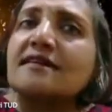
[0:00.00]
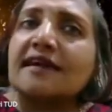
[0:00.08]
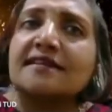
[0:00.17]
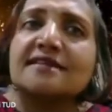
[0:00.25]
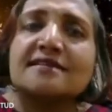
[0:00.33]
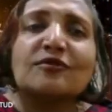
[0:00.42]
I
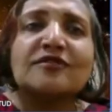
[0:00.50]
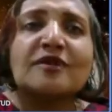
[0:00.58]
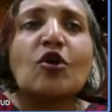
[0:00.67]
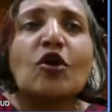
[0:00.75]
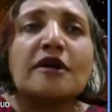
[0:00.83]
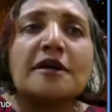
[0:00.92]
think some of them
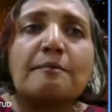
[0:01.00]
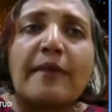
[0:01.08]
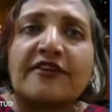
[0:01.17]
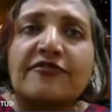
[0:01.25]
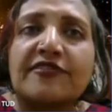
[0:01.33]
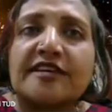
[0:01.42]
call it
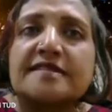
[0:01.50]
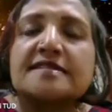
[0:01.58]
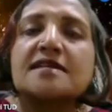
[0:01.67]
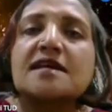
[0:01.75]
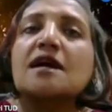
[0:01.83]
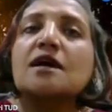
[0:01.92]
pet feast,
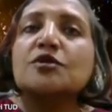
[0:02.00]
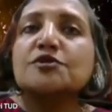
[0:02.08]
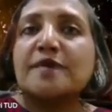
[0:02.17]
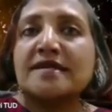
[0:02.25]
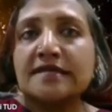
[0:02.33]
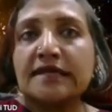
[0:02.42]
which
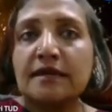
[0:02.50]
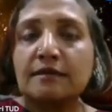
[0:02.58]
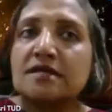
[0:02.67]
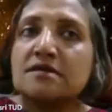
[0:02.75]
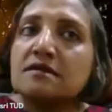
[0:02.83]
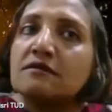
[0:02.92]
basically
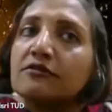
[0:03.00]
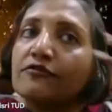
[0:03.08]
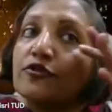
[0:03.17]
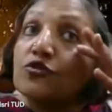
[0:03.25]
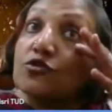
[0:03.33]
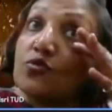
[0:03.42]
means they
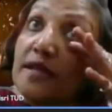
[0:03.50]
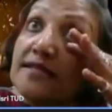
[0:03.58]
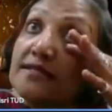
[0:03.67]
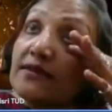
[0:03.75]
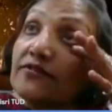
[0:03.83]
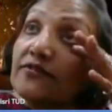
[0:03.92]
refuse, once
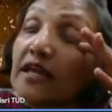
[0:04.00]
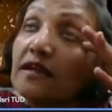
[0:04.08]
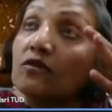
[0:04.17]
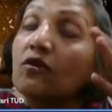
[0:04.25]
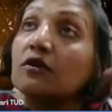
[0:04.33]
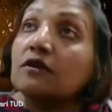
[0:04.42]
they've taken
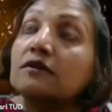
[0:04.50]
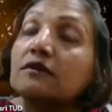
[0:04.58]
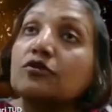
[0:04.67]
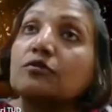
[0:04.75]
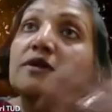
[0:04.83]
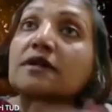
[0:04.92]
on the
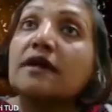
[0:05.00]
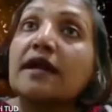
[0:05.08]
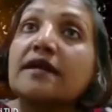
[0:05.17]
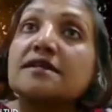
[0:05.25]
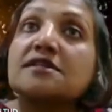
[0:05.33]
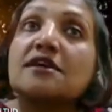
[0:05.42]
human
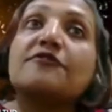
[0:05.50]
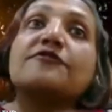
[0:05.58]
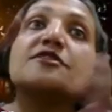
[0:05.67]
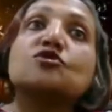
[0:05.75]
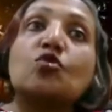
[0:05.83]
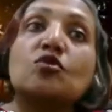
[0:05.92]
grade stuff
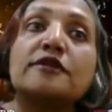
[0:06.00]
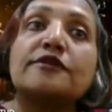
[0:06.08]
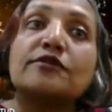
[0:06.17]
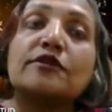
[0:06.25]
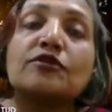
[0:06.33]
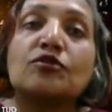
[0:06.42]
and sold it to
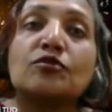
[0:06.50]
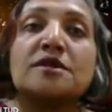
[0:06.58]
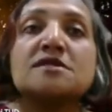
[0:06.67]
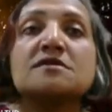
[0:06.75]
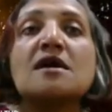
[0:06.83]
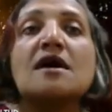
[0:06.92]
the
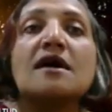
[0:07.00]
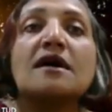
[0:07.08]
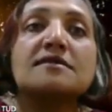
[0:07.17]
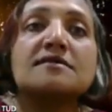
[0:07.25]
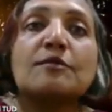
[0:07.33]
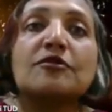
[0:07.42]
humans,
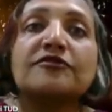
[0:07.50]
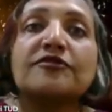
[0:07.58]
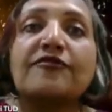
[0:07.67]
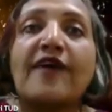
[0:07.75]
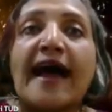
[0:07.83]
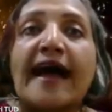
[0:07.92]
some of the
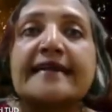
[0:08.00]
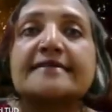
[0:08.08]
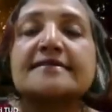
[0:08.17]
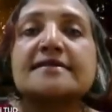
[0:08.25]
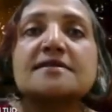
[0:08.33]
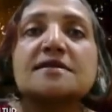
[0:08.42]
fats
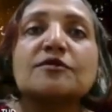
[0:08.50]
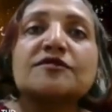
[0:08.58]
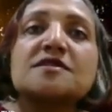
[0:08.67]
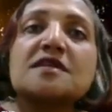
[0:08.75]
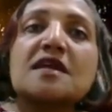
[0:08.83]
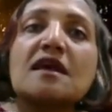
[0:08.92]
and some of the
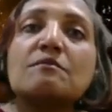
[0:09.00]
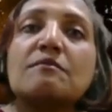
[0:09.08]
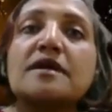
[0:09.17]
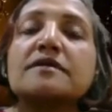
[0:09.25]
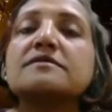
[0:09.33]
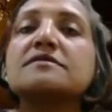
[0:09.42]
skin
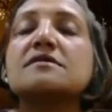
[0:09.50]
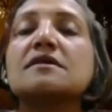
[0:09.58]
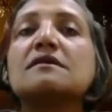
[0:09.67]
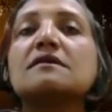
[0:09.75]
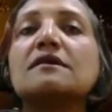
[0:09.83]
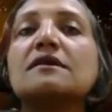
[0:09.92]
bits,
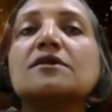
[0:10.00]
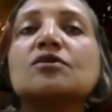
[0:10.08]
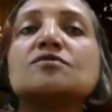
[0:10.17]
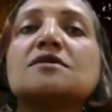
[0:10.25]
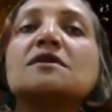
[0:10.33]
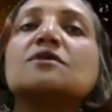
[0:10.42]
and
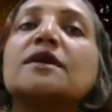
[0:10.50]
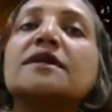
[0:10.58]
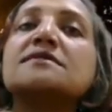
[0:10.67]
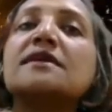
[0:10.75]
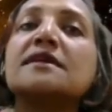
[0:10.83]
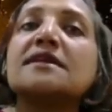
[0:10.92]
those are the ones
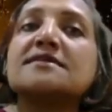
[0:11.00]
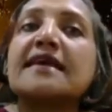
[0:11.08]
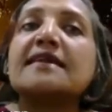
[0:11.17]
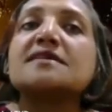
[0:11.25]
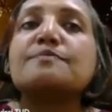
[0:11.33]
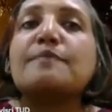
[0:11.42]
that they
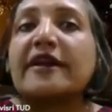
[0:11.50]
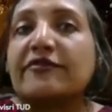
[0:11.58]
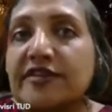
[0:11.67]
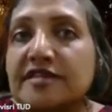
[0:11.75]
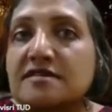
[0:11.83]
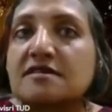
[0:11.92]
sell as pet
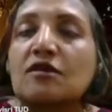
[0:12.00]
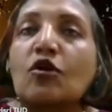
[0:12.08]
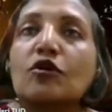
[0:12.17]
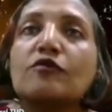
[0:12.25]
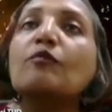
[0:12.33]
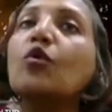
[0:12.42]
feast, a lot
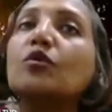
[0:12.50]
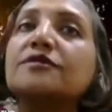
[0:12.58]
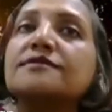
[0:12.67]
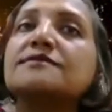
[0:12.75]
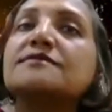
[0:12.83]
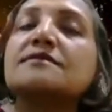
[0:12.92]
of
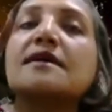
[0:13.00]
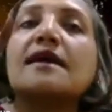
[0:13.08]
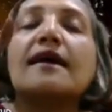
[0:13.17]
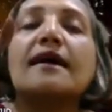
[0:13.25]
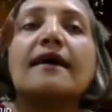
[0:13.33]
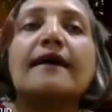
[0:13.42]
bones.
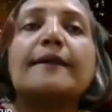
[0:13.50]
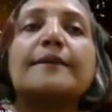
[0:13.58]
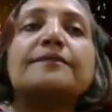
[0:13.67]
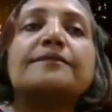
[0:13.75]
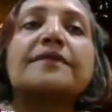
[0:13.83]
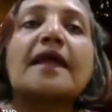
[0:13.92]

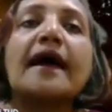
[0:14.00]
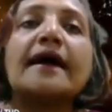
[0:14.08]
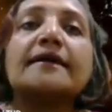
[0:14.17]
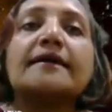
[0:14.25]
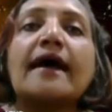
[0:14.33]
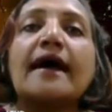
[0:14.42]

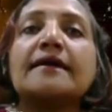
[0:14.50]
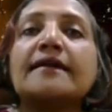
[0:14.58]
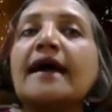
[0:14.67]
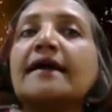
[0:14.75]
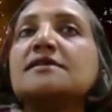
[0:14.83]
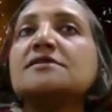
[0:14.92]
And
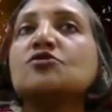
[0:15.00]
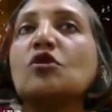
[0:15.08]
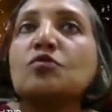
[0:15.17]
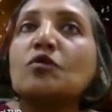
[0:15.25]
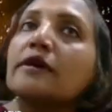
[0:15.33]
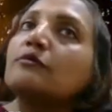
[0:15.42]
that is not
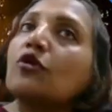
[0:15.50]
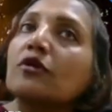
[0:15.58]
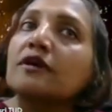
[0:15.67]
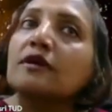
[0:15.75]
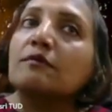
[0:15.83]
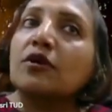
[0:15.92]
what I'm
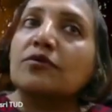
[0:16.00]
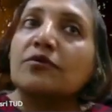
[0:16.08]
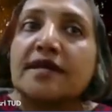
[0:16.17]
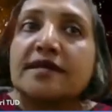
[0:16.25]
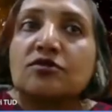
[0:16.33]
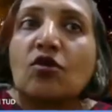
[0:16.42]
talking about when
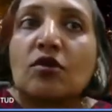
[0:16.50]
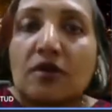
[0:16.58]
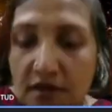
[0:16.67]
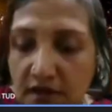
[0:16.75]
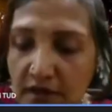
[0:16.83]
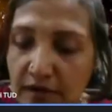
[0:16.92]
I
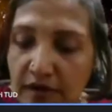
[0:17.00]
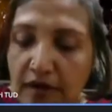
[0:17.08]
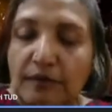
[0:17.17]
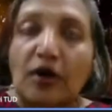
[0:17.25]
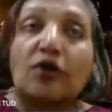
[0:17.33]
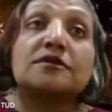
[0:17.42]
talk
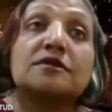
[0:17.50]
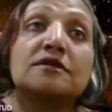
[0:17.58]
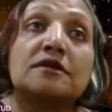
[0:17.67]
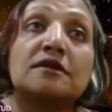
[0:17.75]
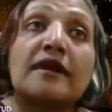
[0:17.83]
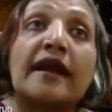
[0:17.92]
about
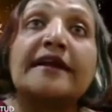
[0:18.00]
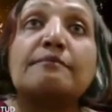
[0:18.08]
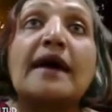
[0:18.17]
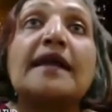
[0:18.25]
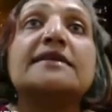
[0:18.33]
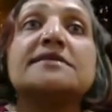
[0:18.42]
the right
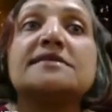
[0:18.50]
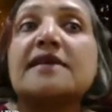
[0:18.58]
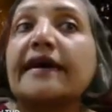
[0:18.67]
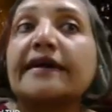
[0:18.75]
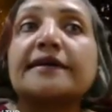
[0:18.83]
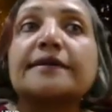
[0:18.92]
balanced
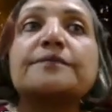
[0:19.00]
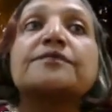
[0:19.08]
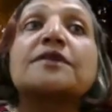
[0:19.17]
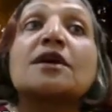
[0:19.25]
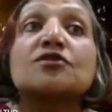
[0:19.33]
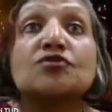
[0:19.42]
diet.
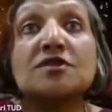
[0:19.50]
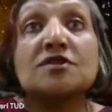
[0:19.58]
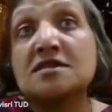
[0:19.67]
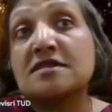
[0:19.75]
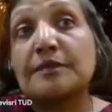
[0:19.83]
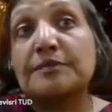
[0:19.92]
So this
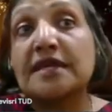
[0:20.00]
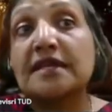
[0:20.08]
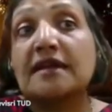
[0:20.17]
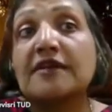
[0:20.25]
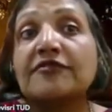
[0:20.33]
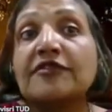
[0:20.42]
is something
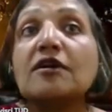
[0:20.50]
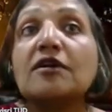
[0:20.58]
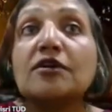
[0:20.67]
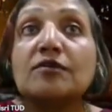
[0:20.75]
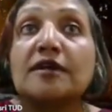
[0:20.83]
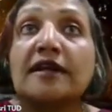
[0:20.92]
that I figured
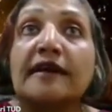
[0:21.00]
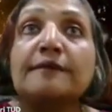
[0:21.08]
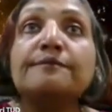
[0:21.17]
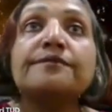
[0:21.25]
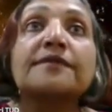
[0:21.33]
over time.